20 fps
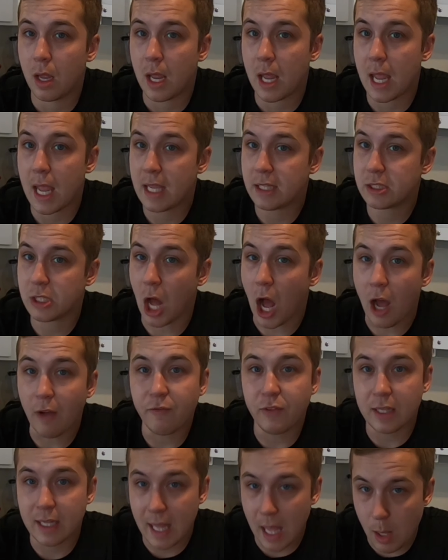it's
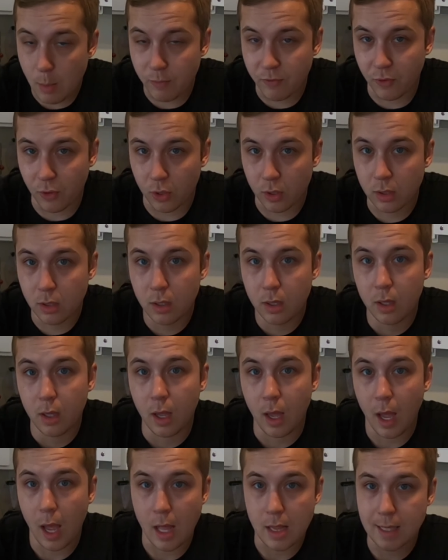awfully helpful.
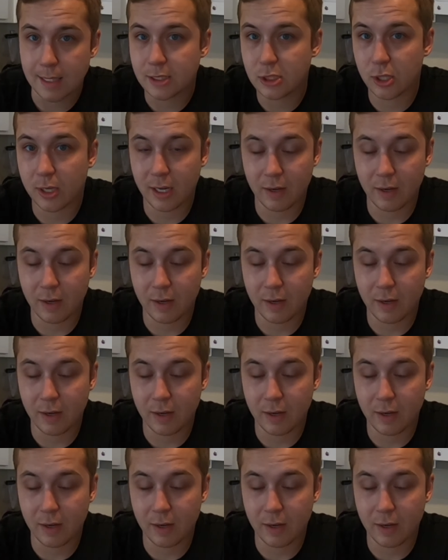Let's look